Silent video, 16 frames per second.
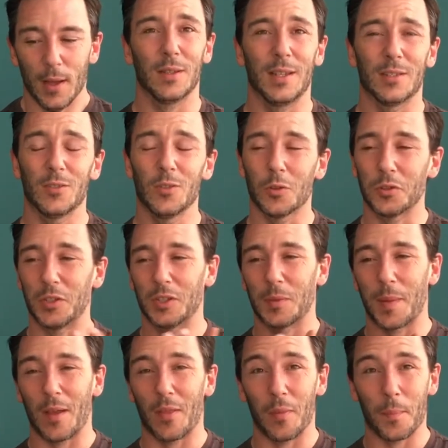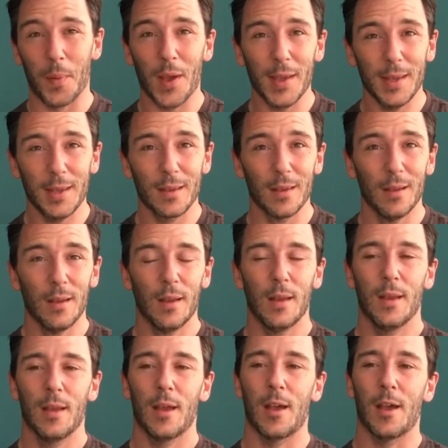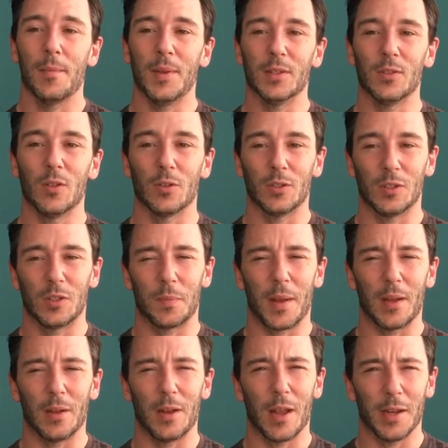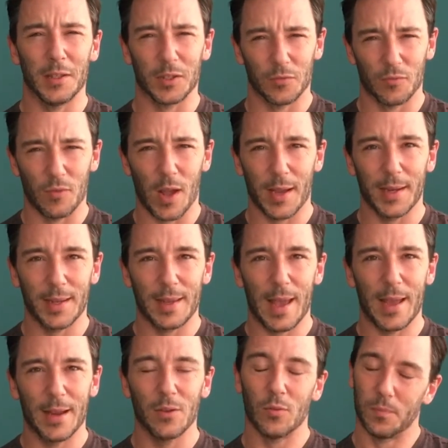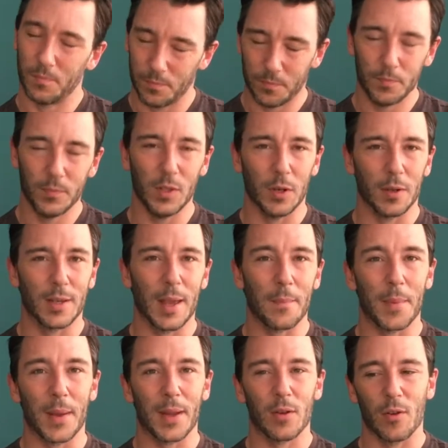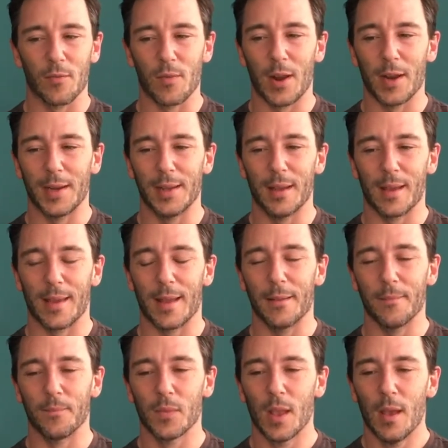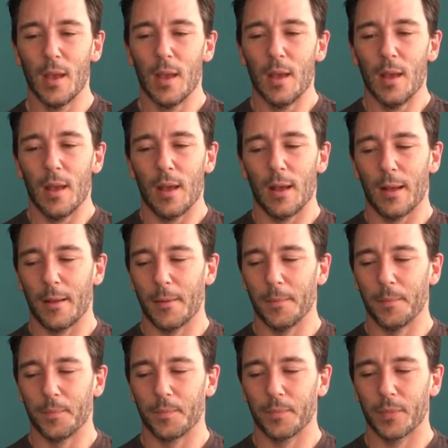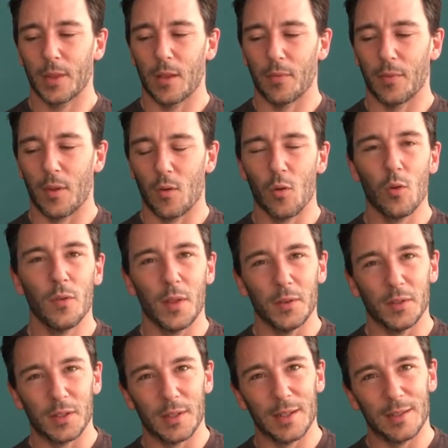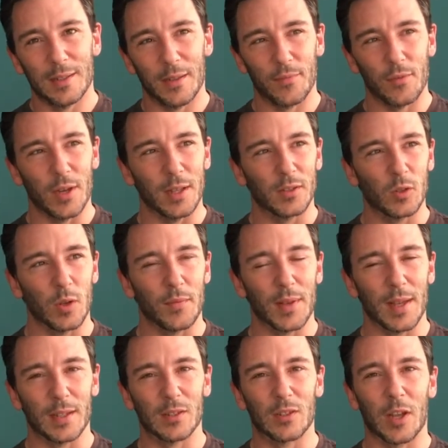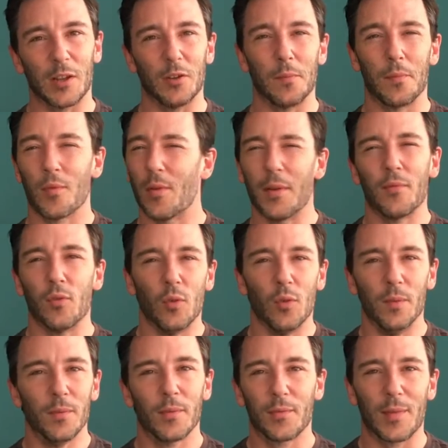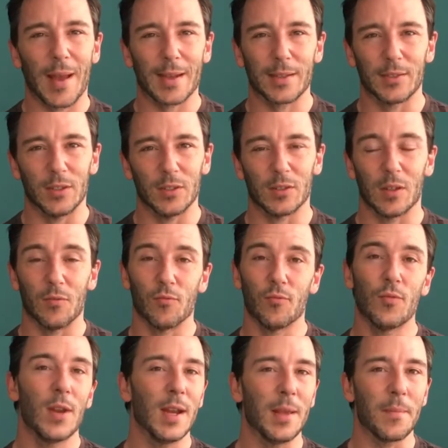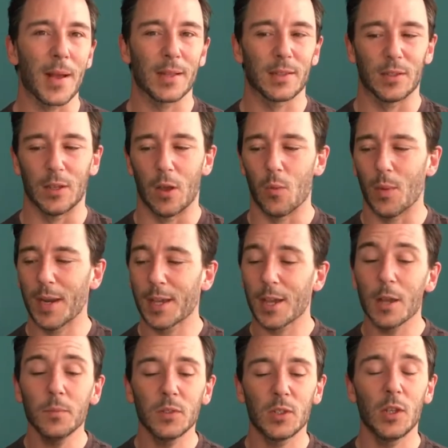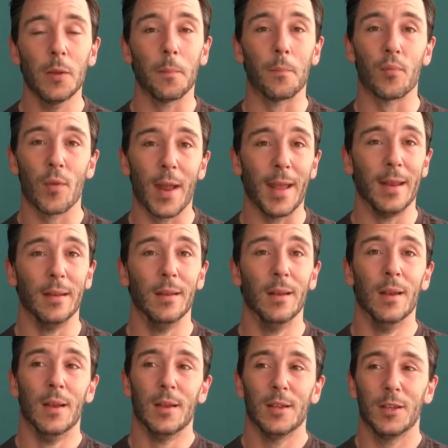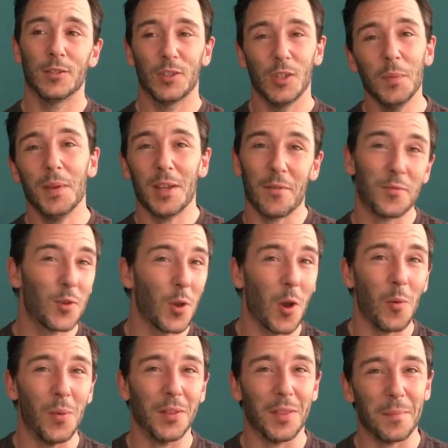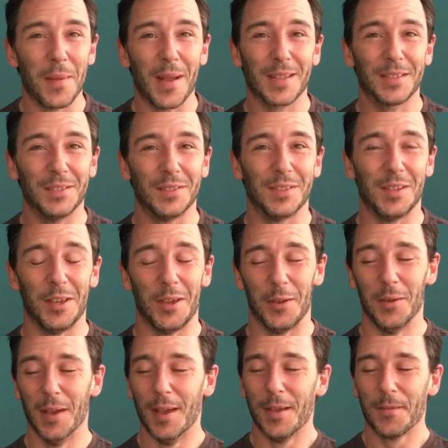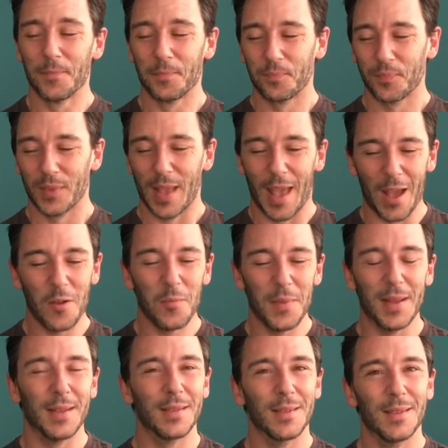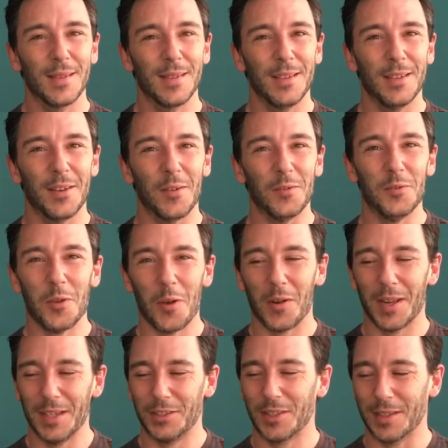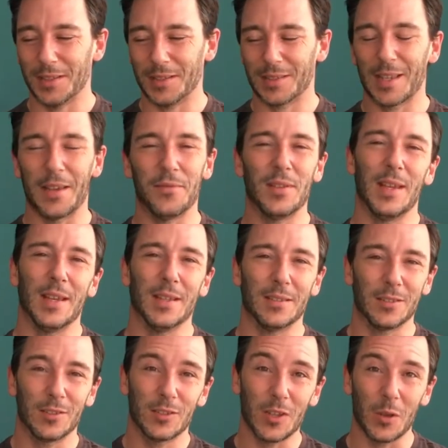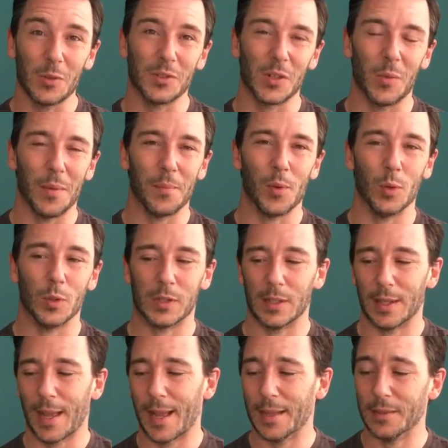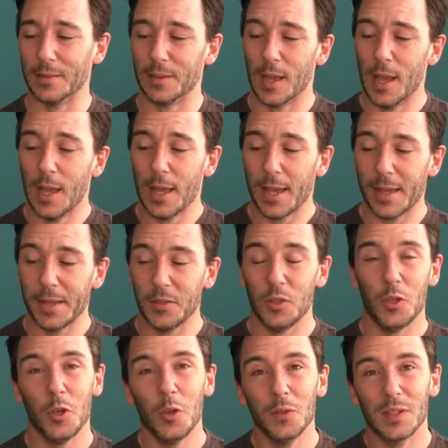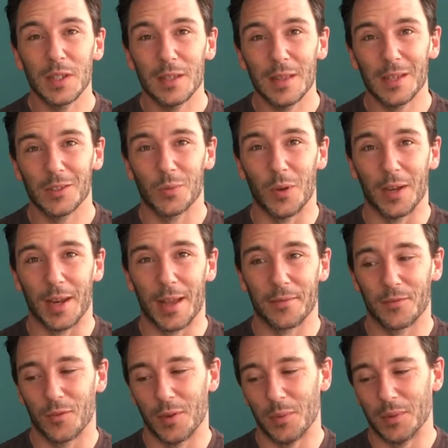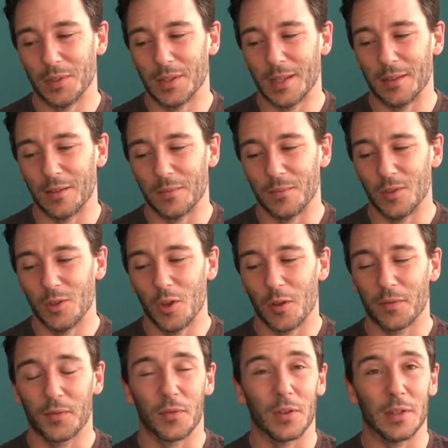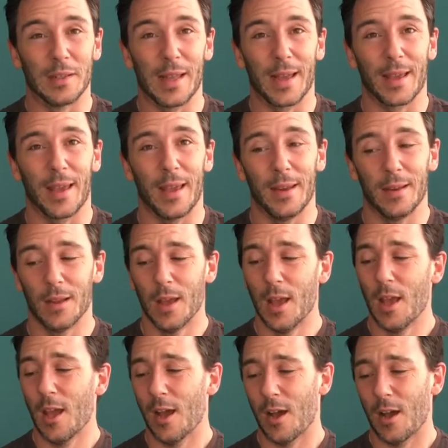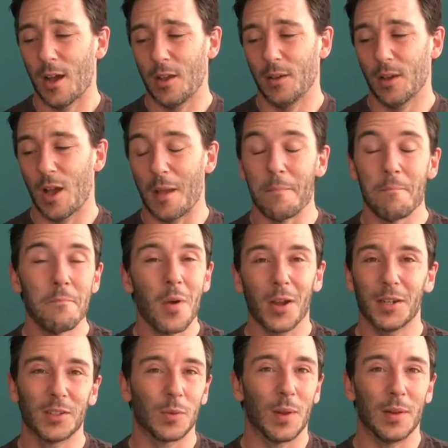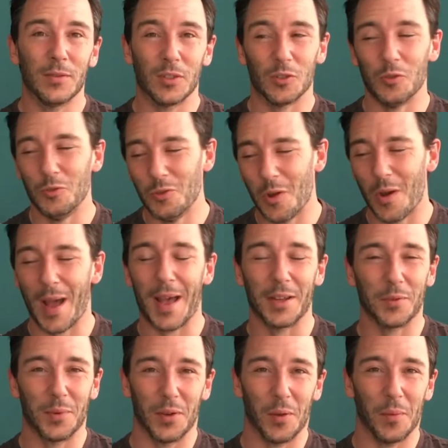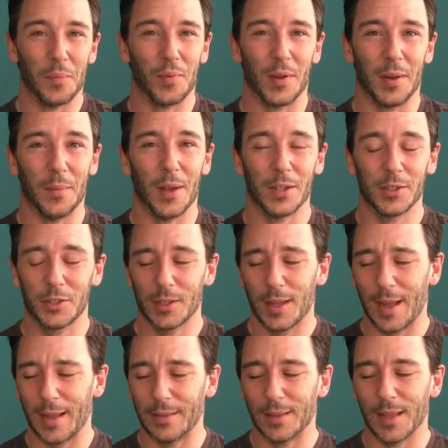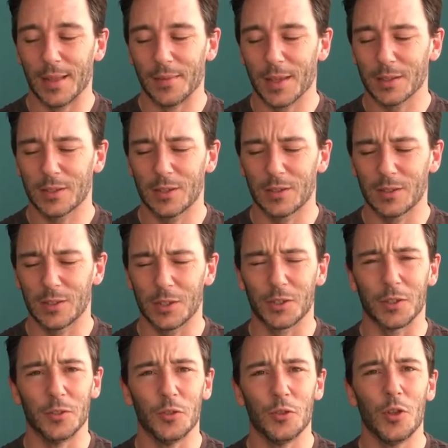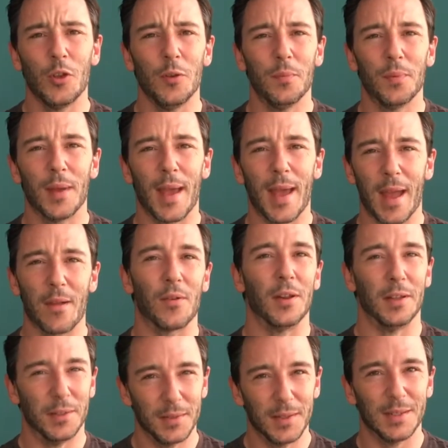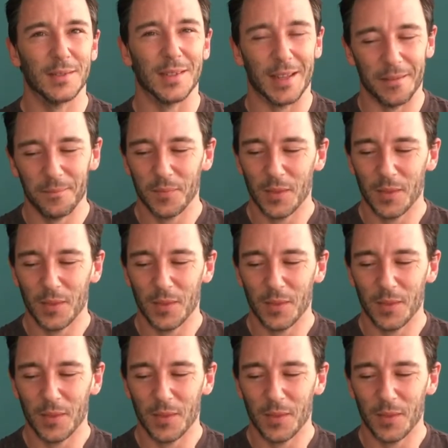It's not just about the bike. It's not just about learning to ride again, or you know, get better at riding again. There are all those different sort of external peripheral factors that really matter. And when it comes to your brain, assuming you've got one that matters to you, helmet, you know, knowledge and safety is so important. And in using this one after it was in the loft for a decade, I might as well have just not had one on, pretty much. And that's just such a noob error, isn't it?